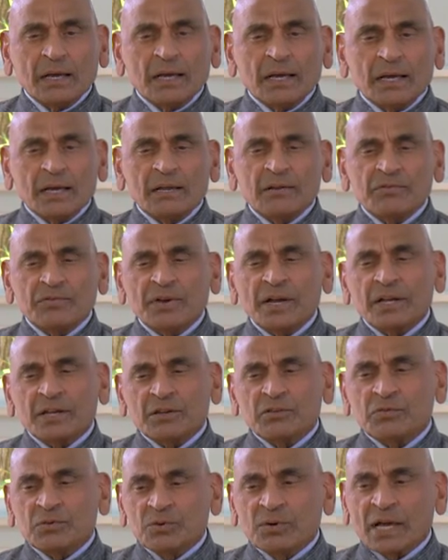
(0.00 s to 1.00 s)
In fact,
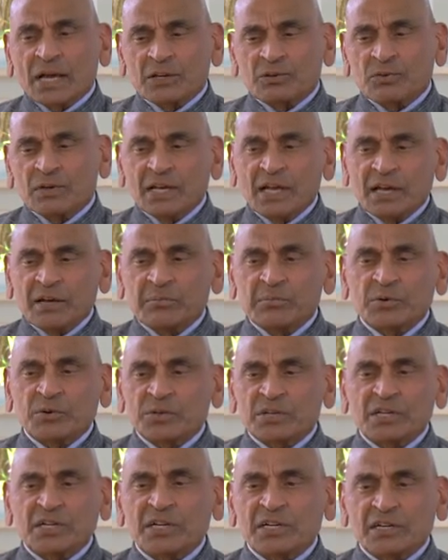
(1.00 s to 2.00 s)
if you actually have more
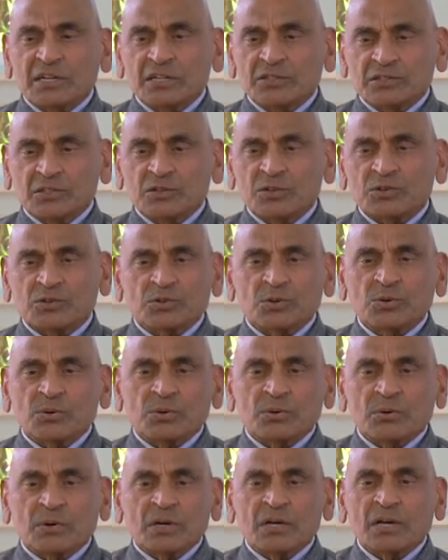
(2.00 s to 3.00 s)
than a dozen or
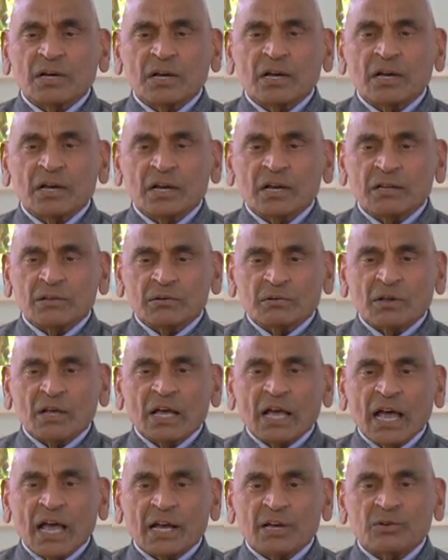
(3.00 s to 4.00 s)
so, it
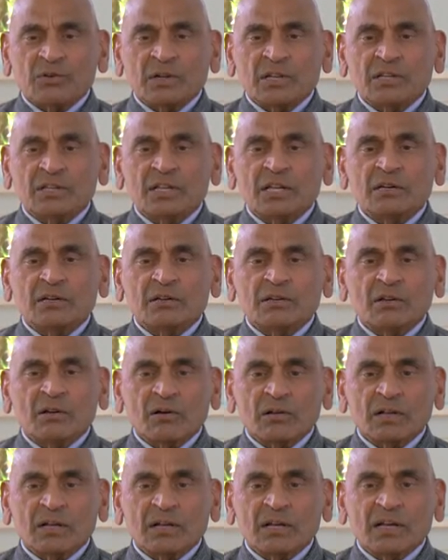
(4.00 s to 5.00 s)
actually then
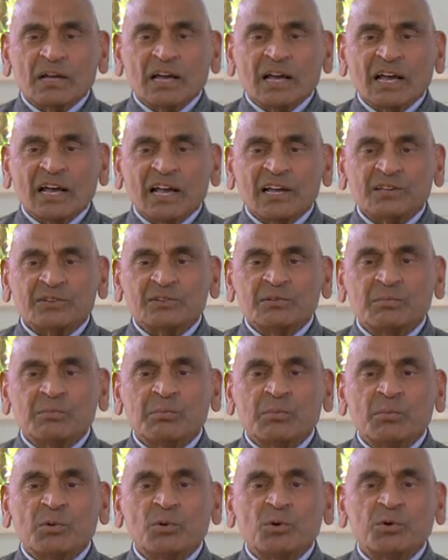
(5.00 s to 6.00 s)
has
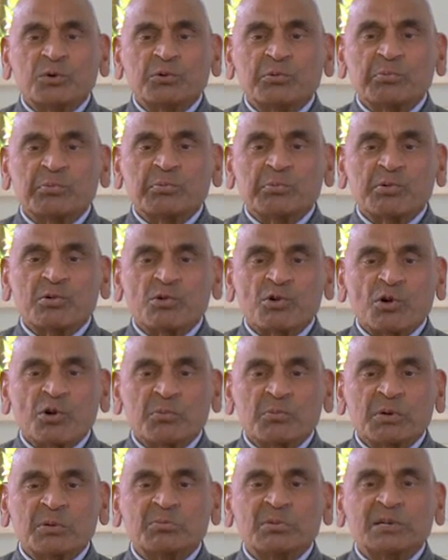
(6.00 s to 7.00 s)
more
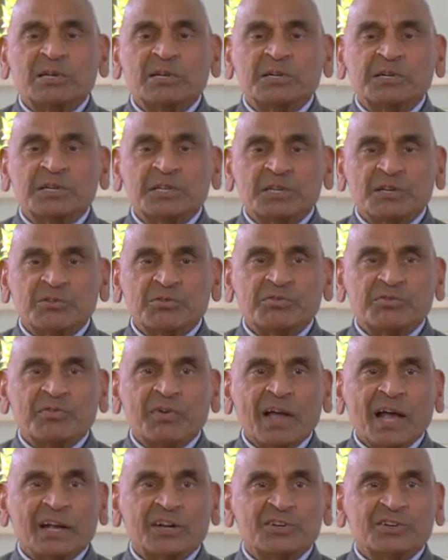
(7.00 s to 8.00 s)
probability of
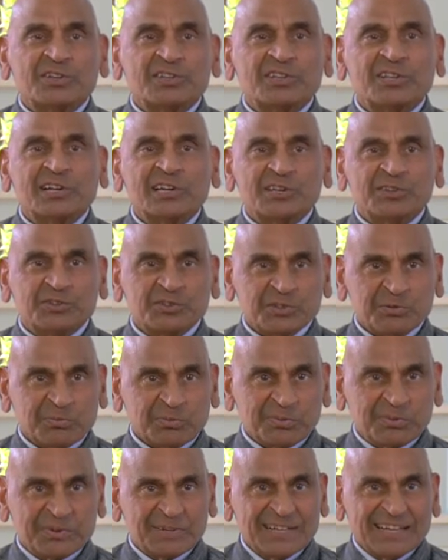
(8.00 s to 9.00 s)
factionalism
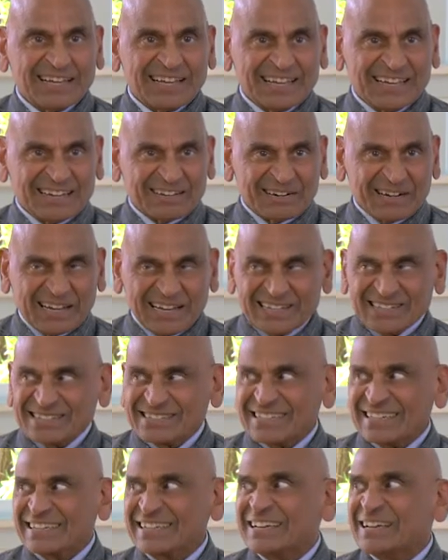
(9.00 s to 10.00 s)

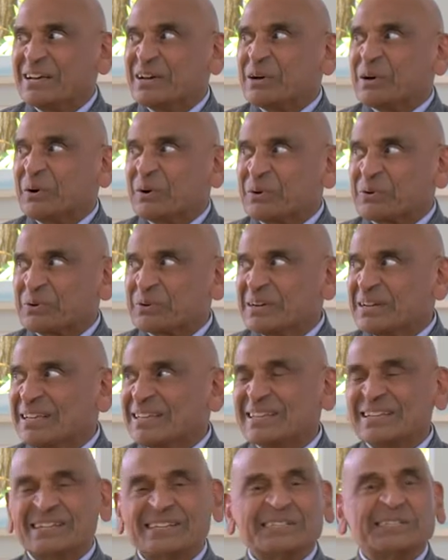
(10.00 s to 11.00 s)
arising. Already
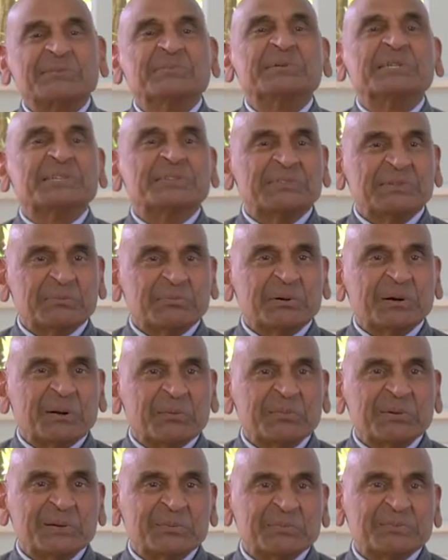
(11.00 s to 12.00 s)
there is a bit of a
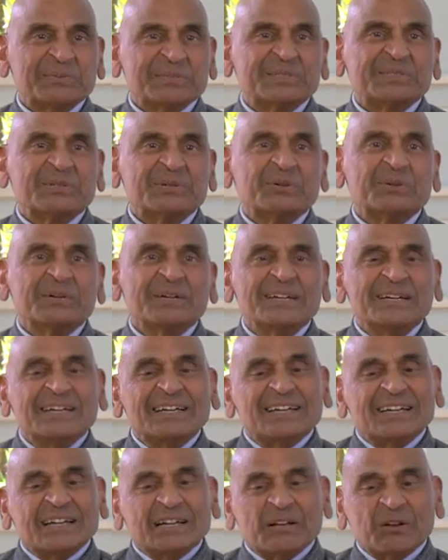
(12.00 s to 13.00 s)
problem. So
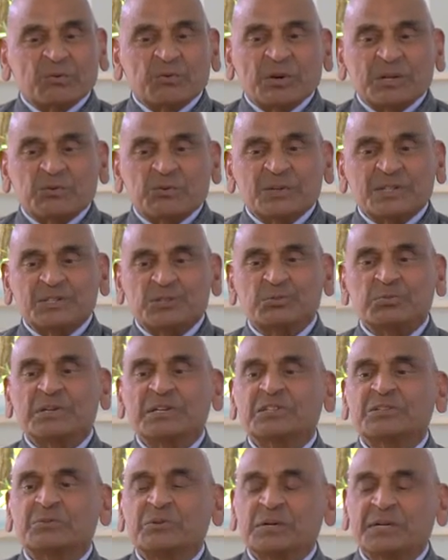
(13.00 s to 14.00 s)
when one
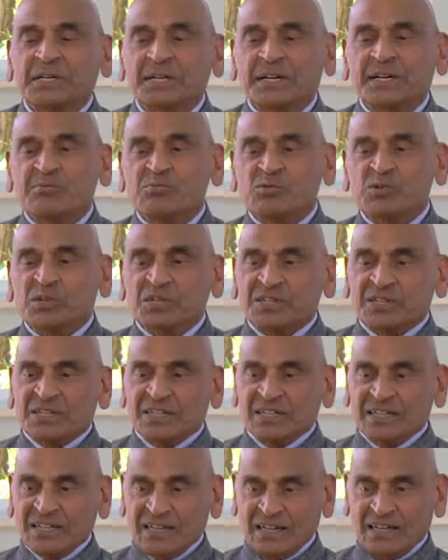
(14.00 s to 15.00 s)
speaks about a community,